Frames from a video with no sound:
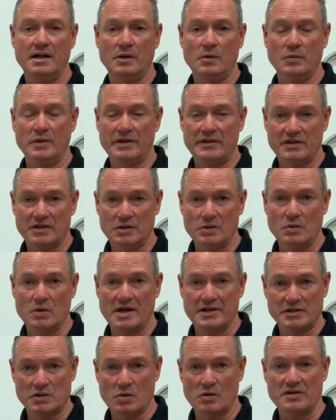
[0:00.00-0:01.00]
with you
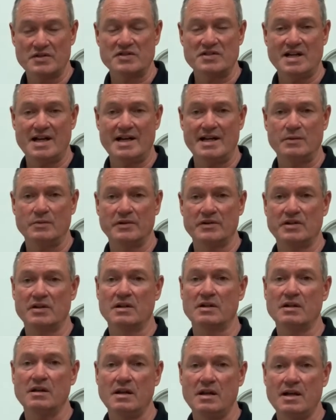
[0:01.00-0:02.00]
on your side, with your
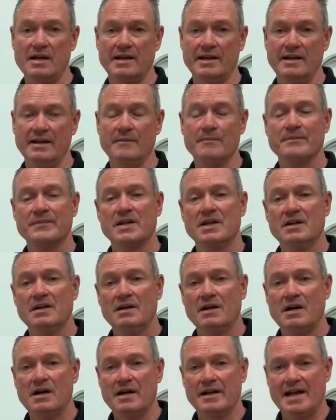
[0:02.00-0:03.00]
client,
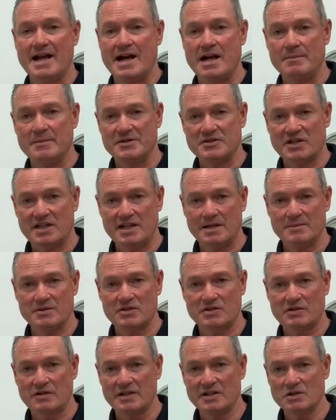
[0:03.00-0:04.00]
on how much
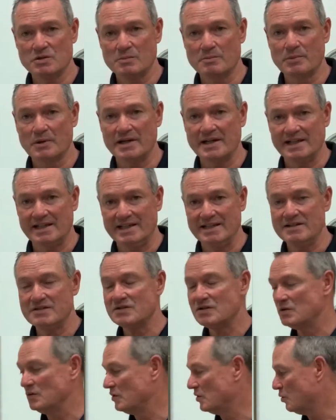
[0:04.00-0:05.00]
chemistry you bring
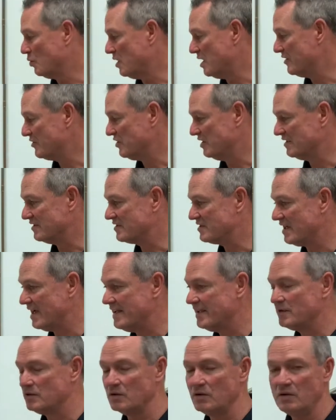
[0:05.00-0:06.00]
into the washing
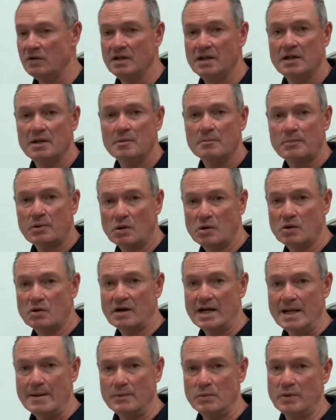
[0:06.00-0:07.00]
cycle
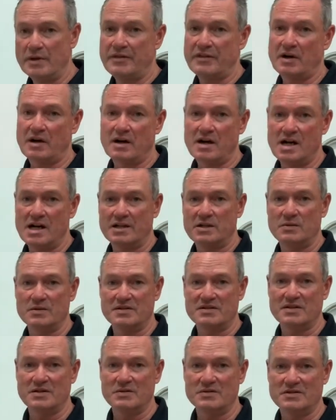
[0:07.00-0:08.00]
programmed with our
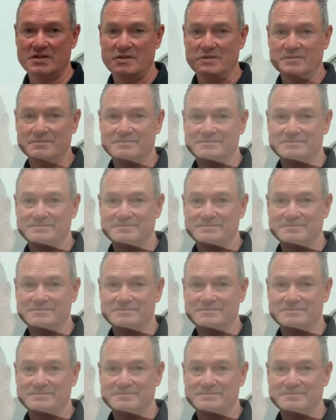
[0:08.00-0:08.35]
aqueous ozone.